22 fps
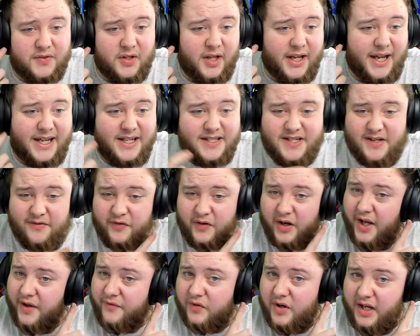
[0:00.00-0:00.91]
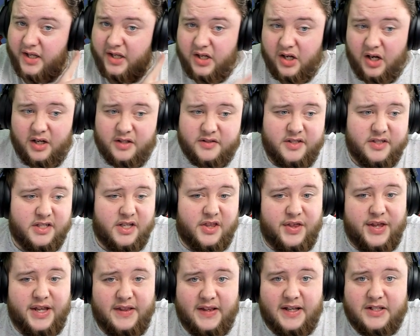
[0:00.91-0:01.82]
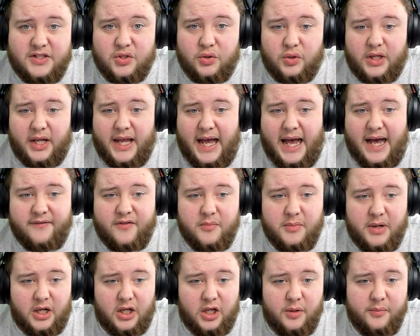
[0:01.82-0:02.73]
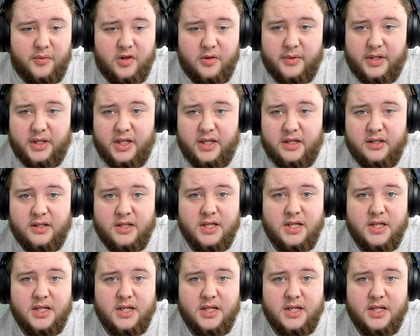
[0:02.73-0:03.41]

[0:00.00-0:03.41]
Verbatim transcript: like, 85-rated cards because I think that's all I have in my club at the minute.